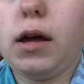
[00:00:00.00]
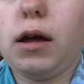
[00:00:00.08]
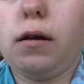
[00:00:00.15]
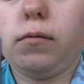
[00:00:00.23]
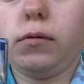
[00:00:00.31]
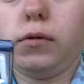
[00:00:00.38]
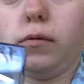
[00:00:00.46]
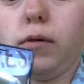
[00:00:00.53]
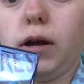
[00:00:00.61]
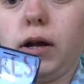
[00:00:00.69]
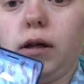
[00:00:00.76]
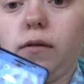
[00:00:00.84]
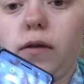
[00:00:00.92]
it will do
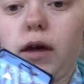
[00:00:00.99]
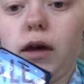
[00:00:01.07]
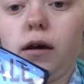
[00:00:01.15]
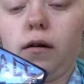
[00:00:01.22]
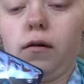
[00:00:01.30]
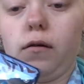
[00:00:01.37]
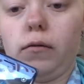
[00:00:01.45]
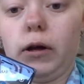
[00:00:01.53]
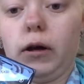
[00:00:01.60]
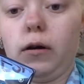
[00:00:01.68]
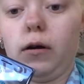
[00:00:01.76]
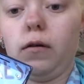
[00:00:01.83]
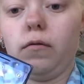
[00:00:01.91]
anything, or like
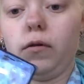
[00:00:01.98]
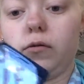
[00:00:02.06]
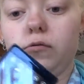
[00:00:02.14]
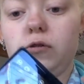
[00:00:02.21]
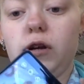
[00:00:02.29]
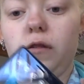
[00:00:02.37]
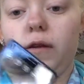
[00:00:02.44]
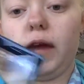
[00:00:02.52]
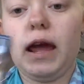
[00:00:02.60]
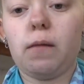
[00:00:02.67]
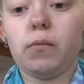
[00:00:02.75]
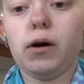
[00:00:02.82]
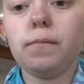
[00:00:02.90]
it will go straight to the
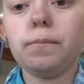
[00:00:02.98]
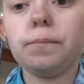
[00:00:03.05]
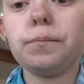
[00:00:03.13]
camera.